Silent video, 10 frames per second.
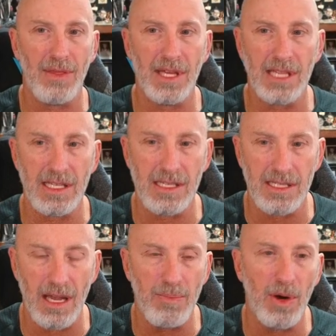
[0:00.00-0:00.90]
I think that's a
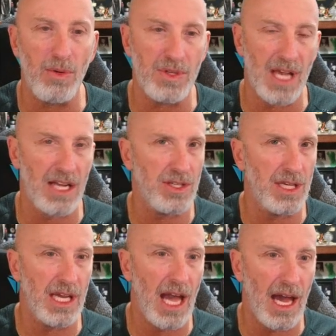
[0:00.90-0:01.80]
typo. It was
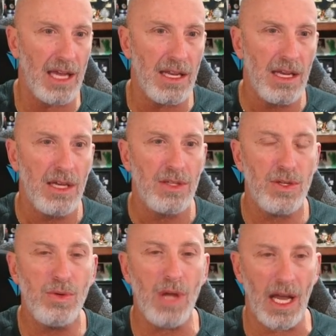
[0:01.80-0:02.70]
actually at
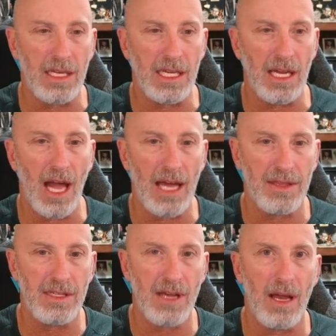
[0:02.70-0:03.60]
290 at
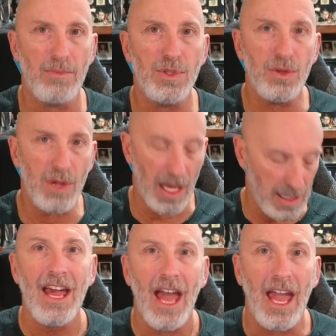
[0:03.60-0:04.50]
the time, 290.